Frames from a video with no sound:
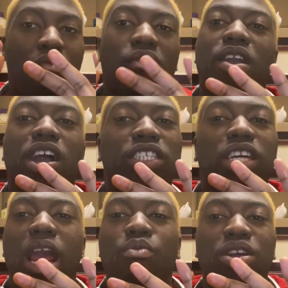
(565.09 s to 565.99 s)
Because
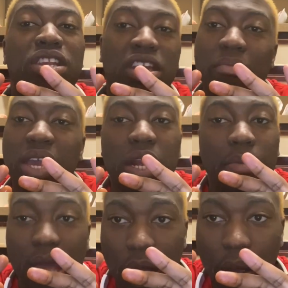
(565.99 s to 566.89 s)
that ain't what nigga mean to
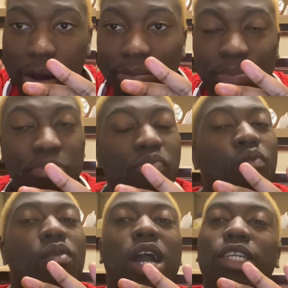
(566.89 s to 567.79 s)
me.
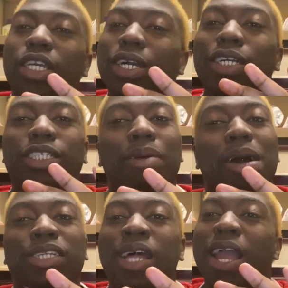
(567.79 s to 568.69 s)
Nigga is
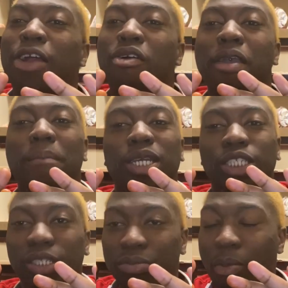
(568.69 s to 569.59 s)
somebody that ain't got no
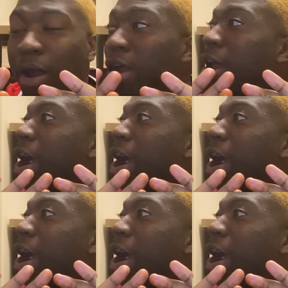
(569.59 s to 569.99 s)
ambition.